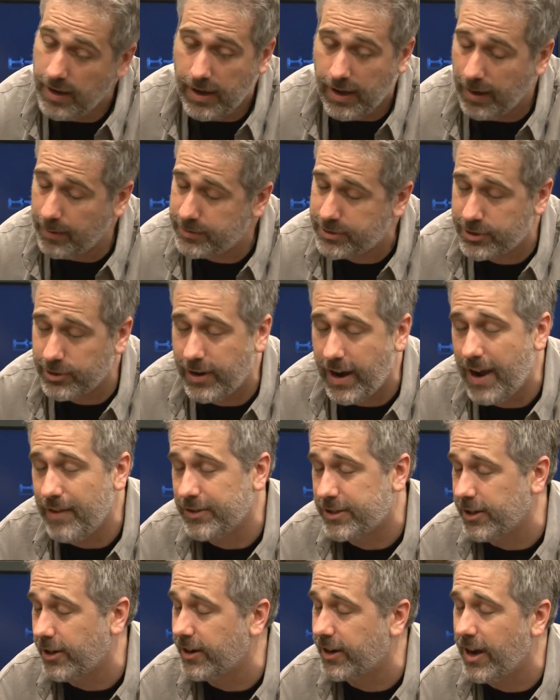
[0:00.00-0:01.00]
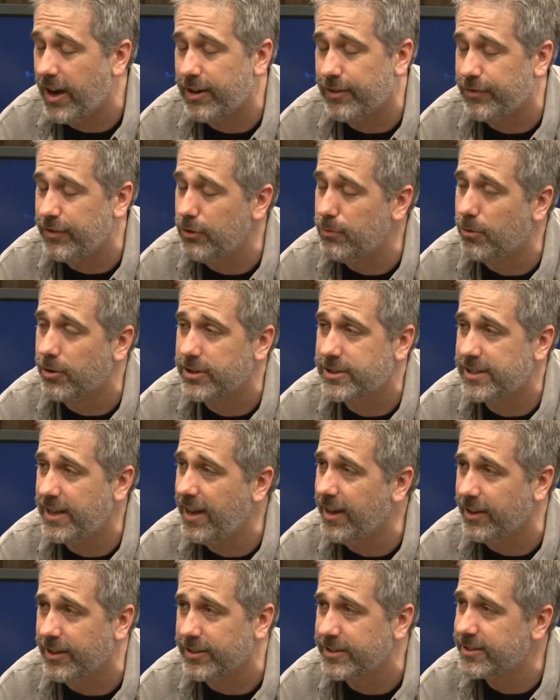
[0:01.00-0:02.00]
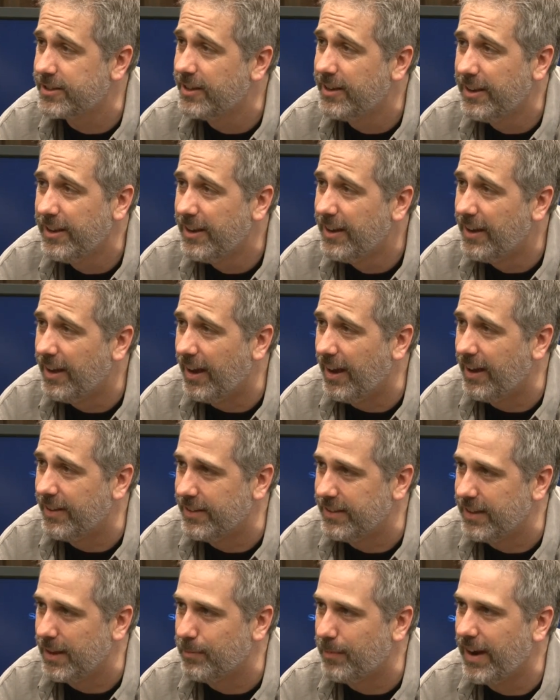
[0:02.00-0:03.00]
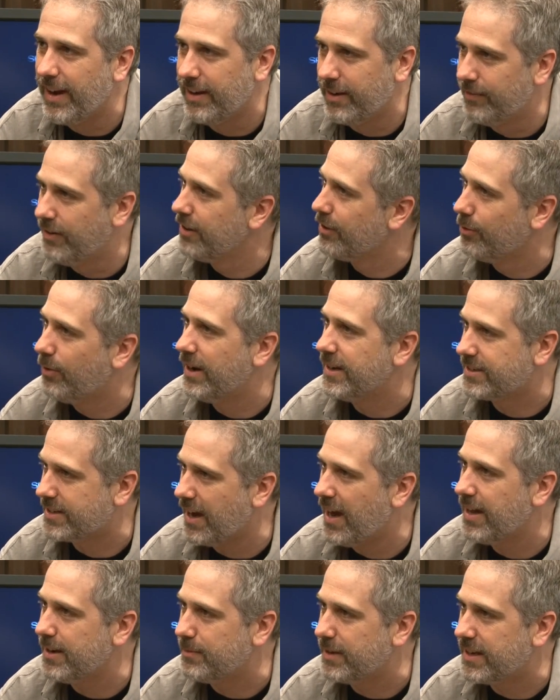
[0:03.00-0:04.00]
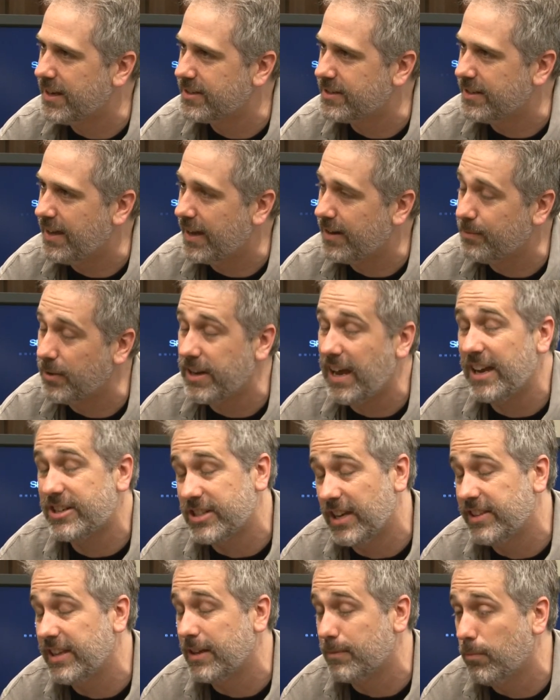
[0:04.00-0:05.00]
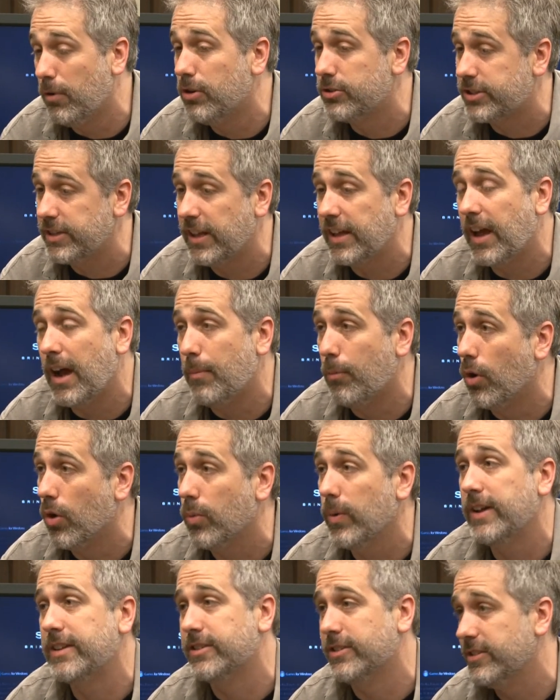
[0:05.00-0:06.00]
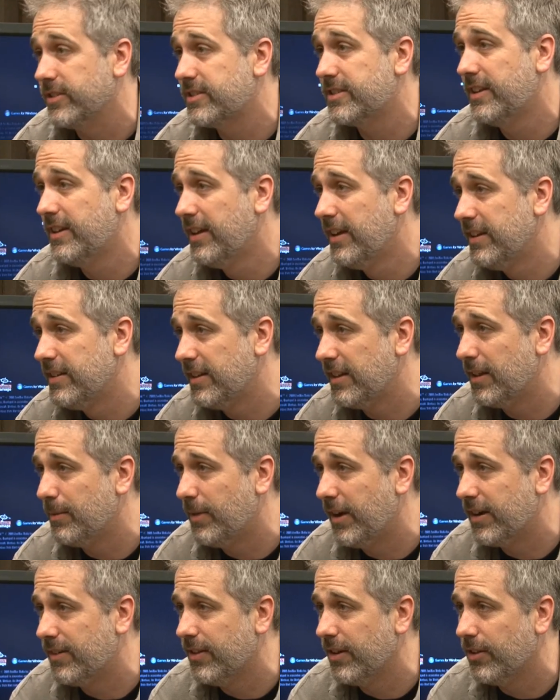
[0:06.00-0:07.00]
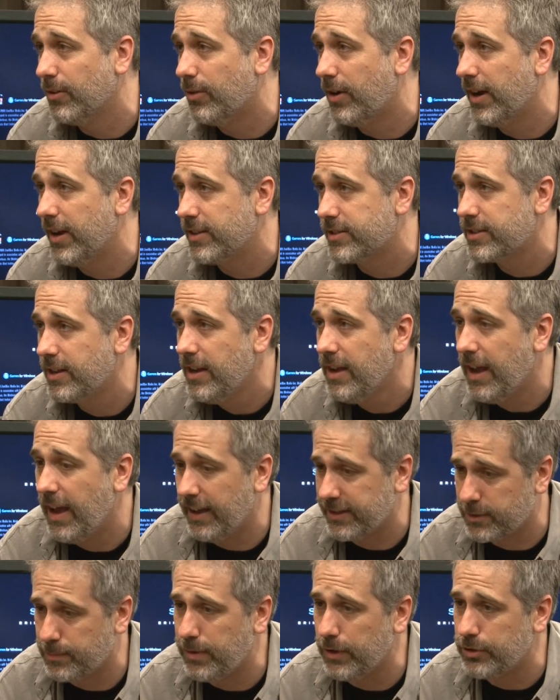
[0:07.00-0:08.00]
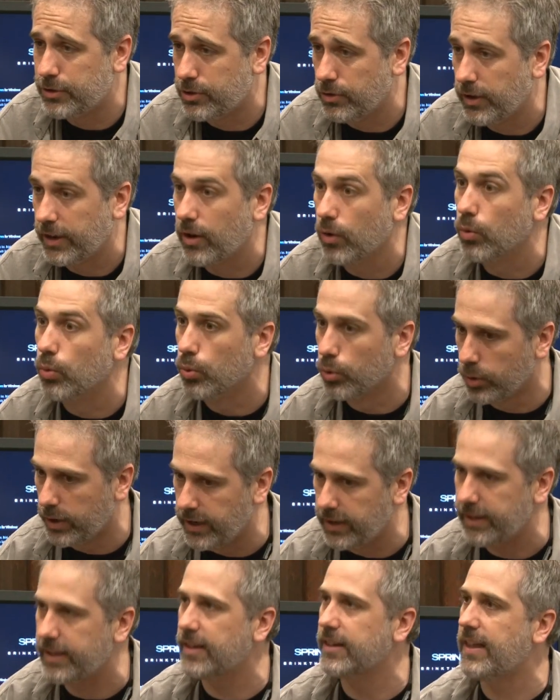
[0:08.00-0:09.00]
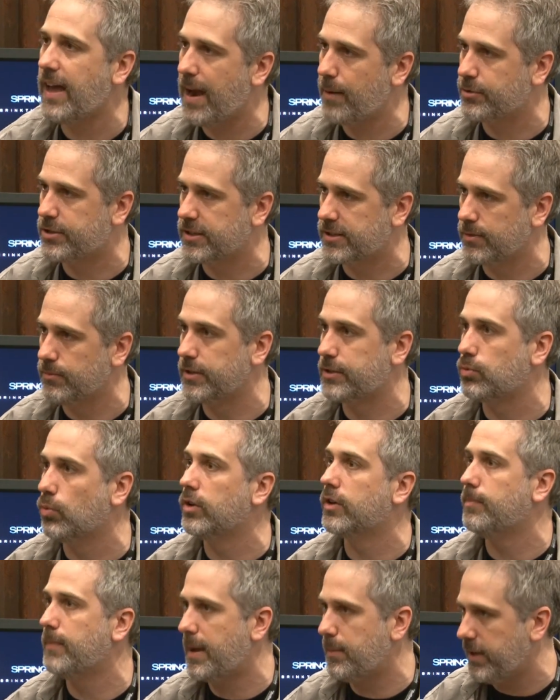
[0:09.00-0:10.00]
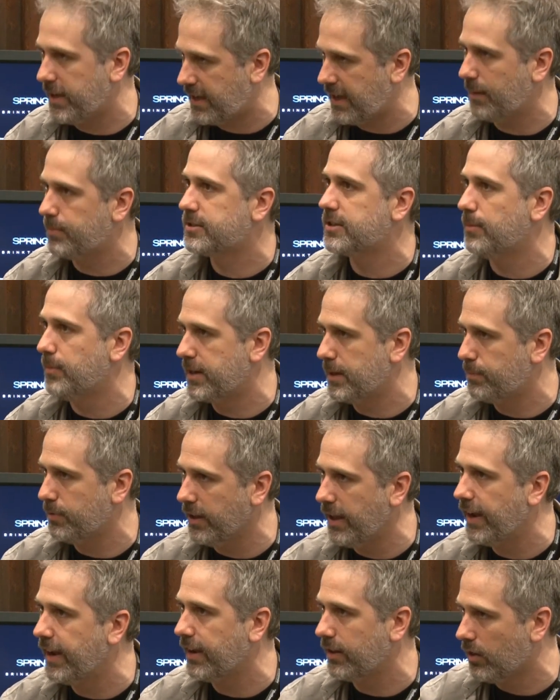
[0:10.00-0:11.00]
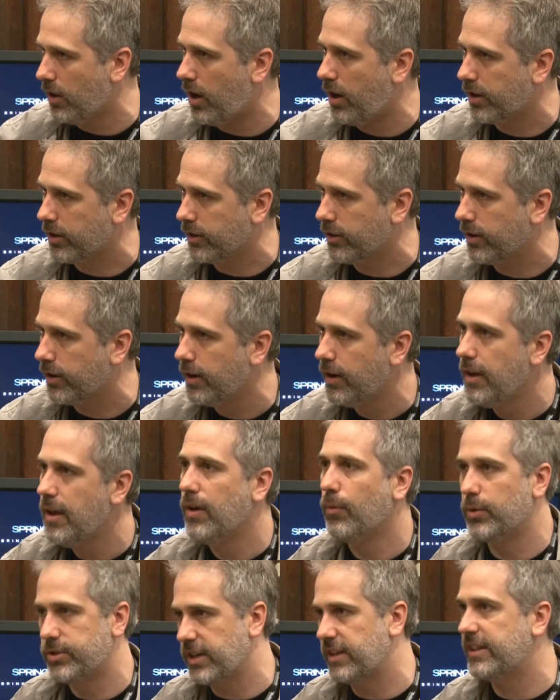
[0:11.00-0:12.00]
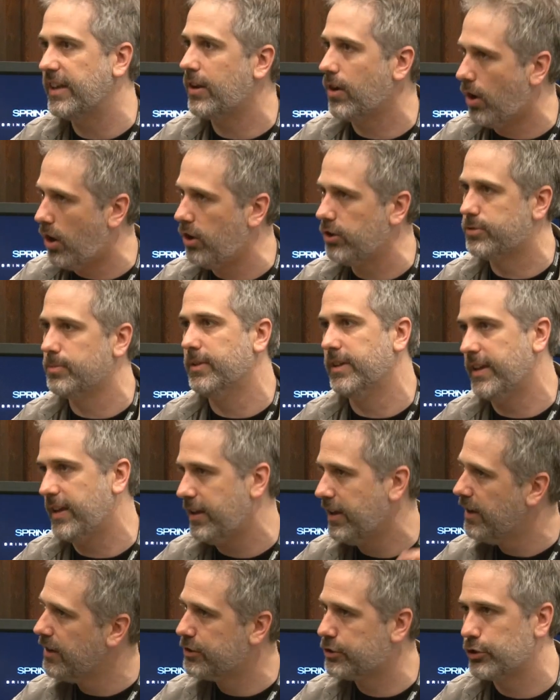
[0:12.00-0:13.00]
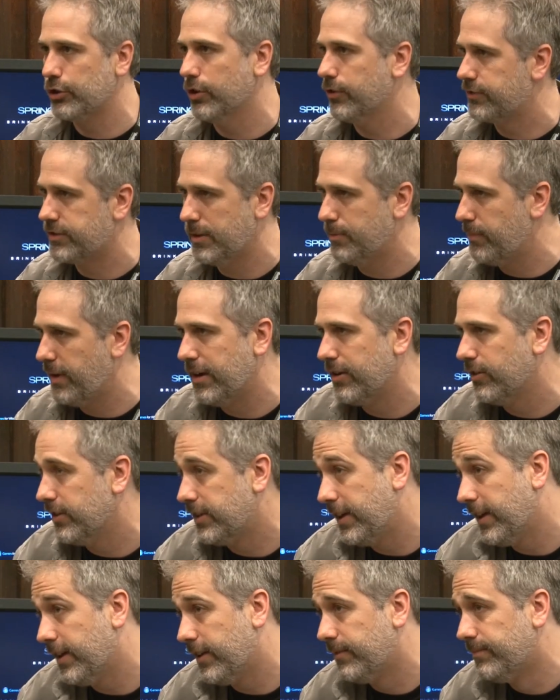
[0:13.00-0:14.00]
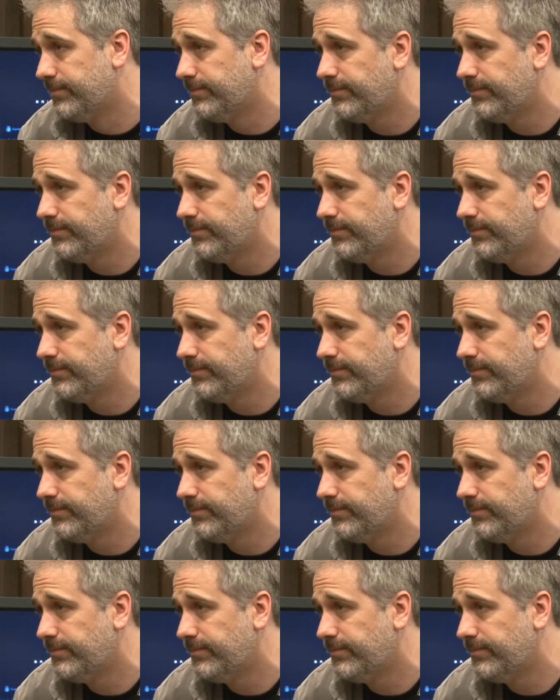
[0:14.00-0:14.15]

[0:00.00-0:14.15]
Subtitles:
Avatar got a few more sales than they might have otherwise gotten because of that. But actually, I think mostly they got more rentals than they might have otherwise, as opposed to like a really elaborate system, which would have maybe kept somebody playing longer, which I think ultimately serves them better in the end.